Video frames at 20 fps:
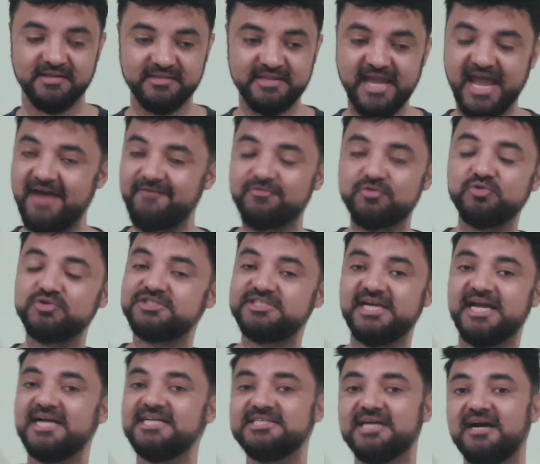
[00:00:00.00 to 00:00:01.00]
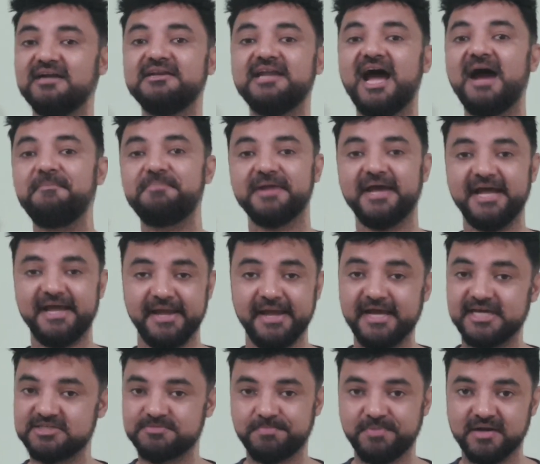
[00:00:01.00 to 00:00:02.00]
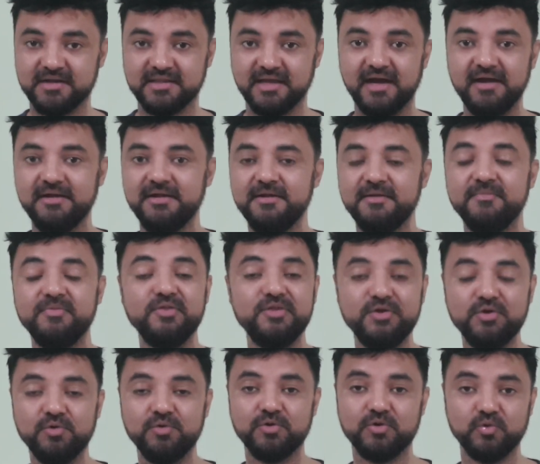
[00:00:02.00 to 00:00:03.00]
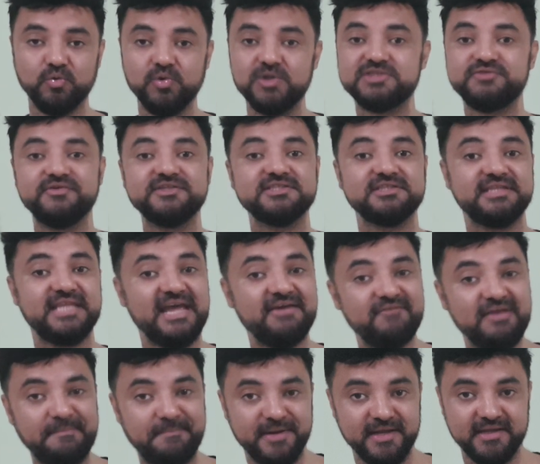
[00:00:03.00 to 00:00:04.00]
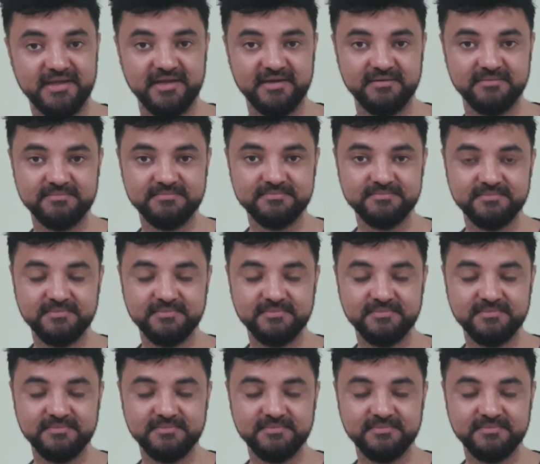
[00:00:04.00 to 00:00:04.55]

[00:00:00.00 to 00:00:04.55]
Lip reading: They have to change, adapt as per the new rules which they will bring in.